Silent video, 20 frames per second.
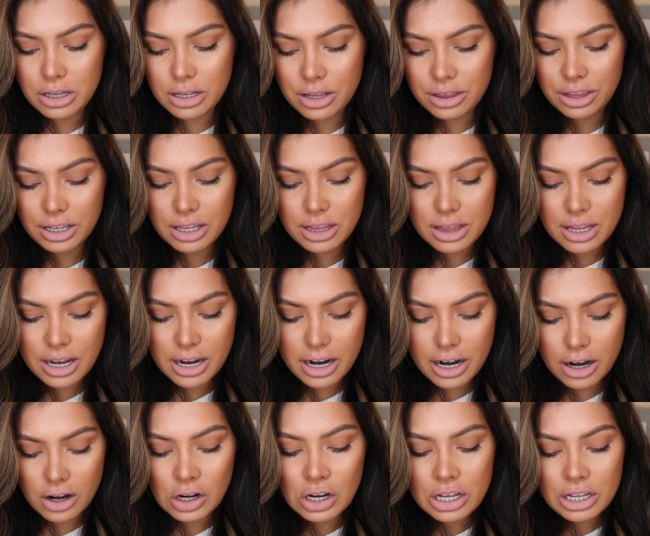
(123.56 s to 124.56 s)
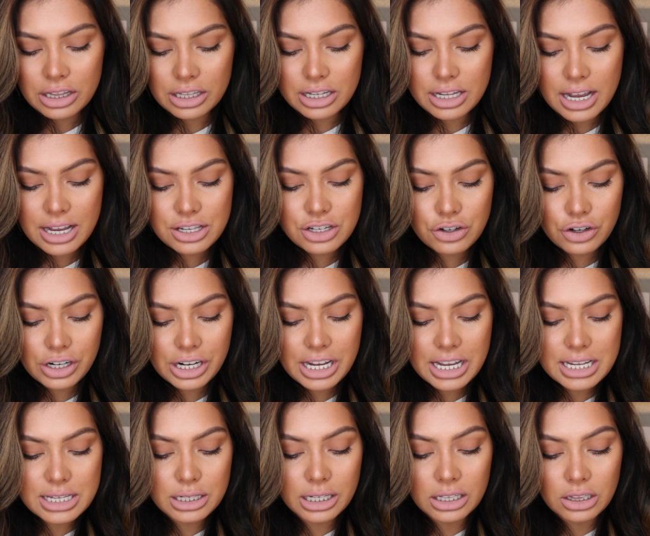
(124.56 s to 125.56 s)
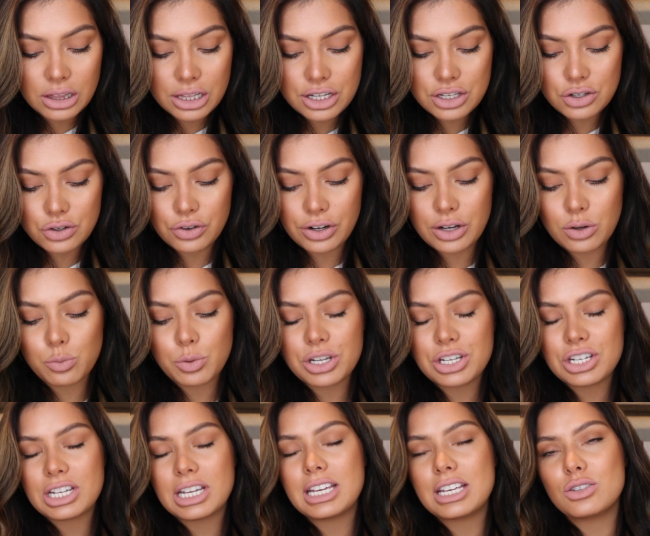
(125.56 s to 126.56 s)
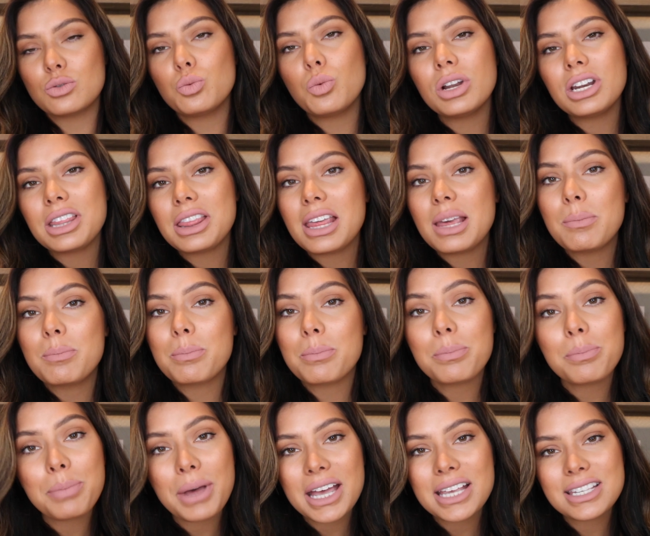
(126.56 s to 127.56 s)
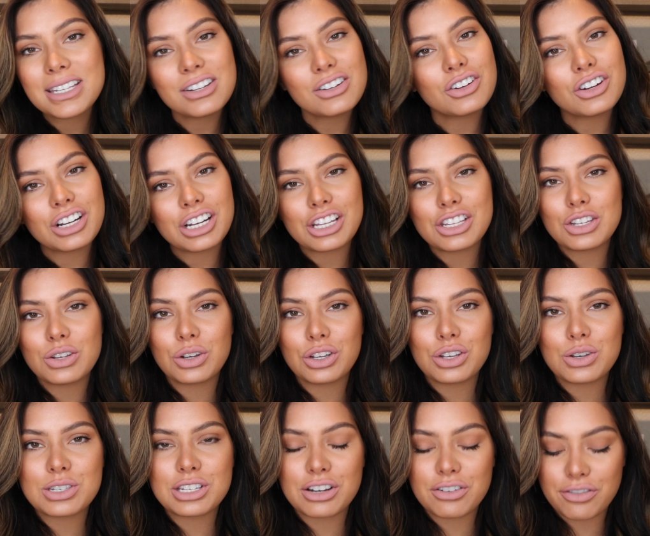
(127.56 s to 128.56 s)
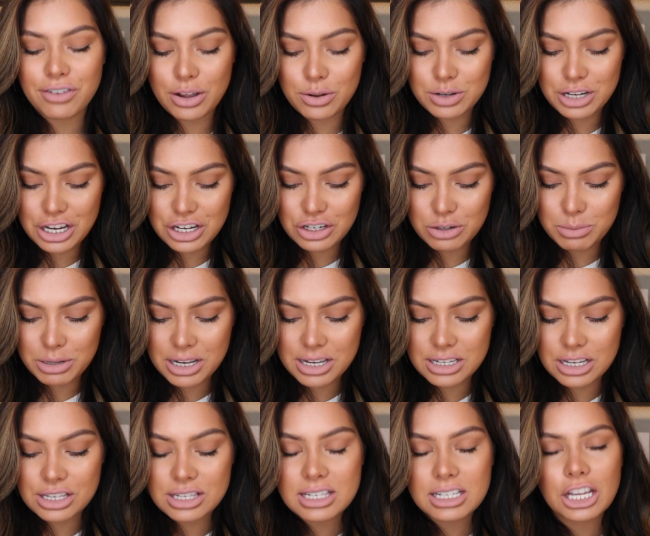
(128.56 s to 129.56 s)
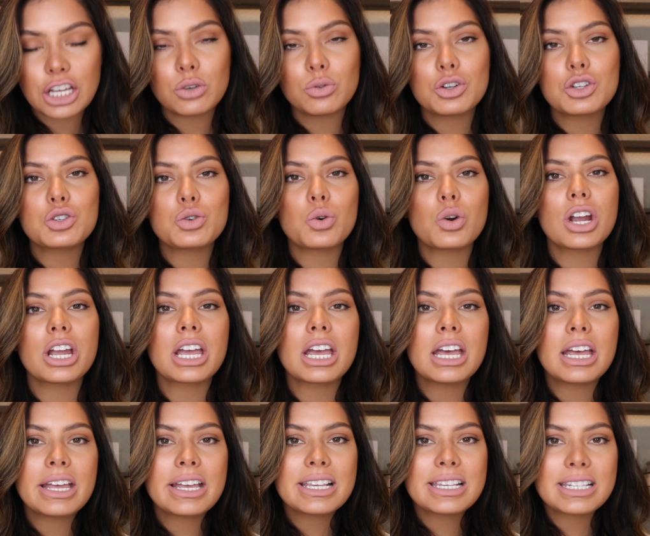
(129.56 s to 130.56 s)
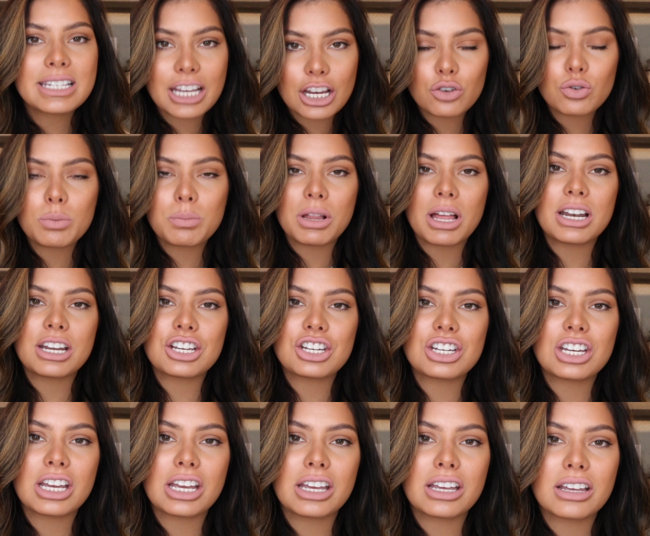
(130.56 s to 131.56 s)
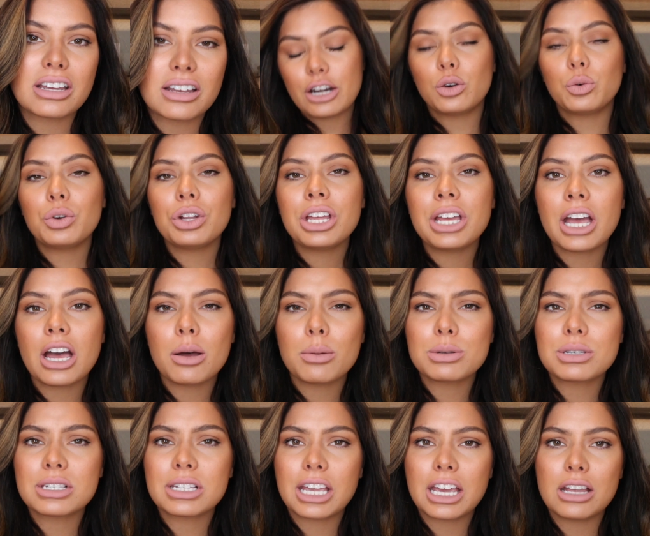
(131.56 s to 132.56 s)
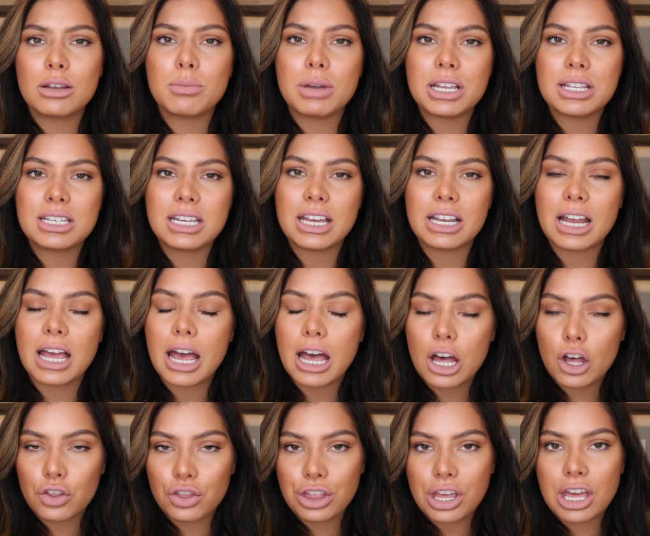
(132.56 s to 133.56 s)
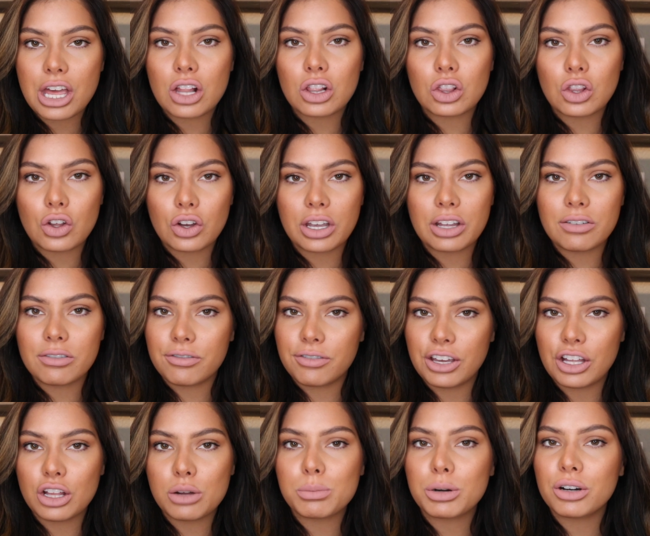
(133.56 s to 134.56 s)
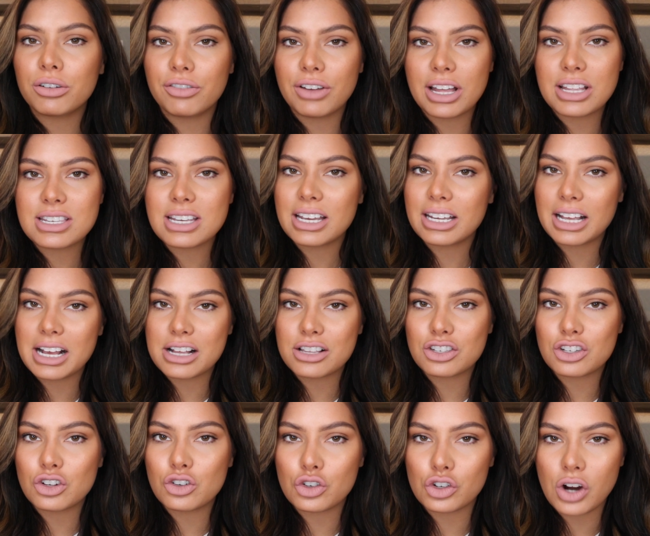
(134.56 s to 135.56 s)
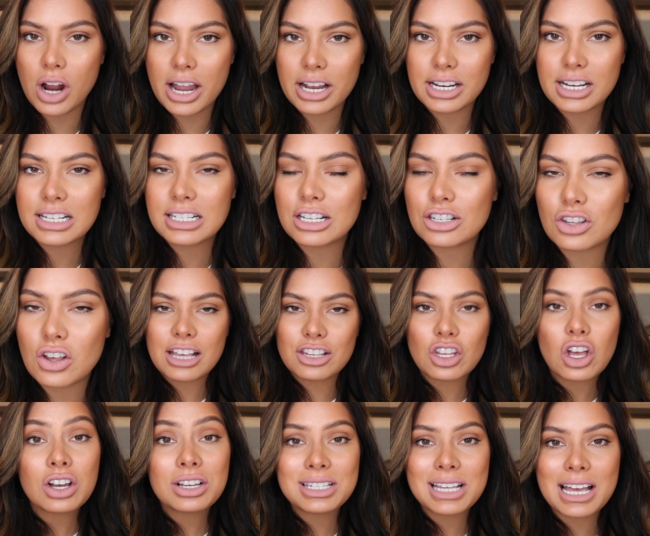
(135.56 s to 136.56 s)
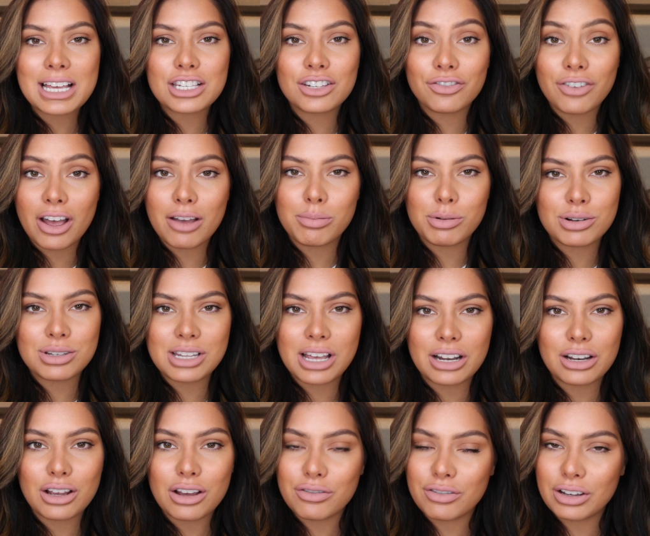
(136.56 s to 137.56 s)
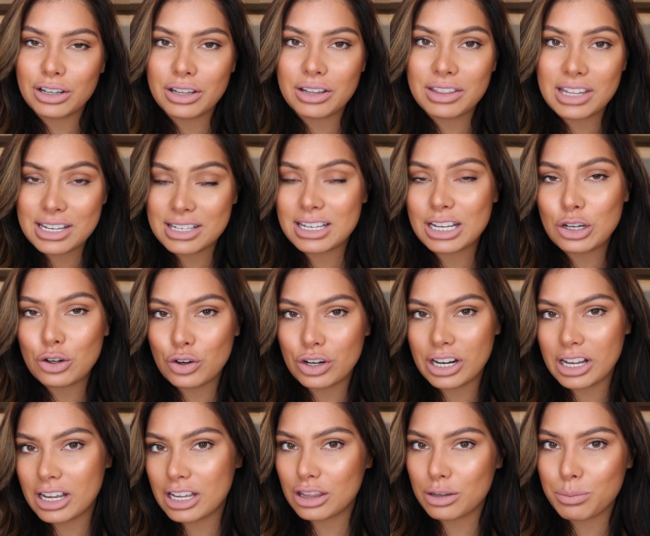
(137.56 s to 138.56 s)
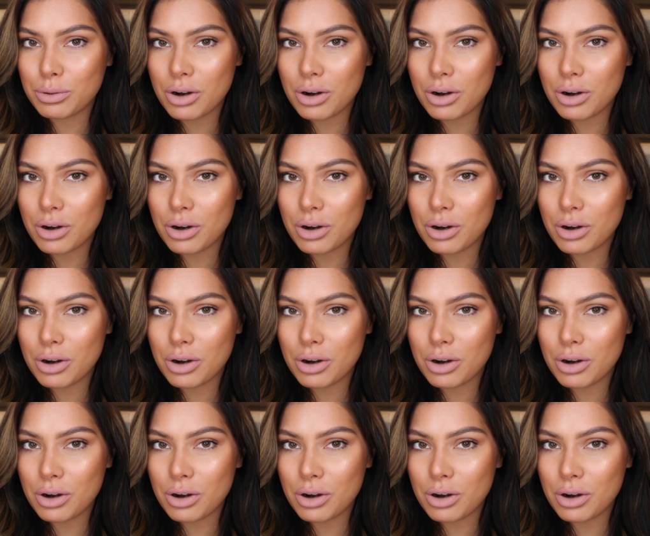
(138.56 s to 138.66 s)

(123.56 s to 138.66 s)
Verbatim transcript: nothing there. The next ingredient is glycerin, which is one of the best ingredients you can use in a foundation because it's skin restoring skin replenishing, and it really helps skin maintain a healthy look and feel and prevent against dryness as long as, long as it has 5% of this ingredient in the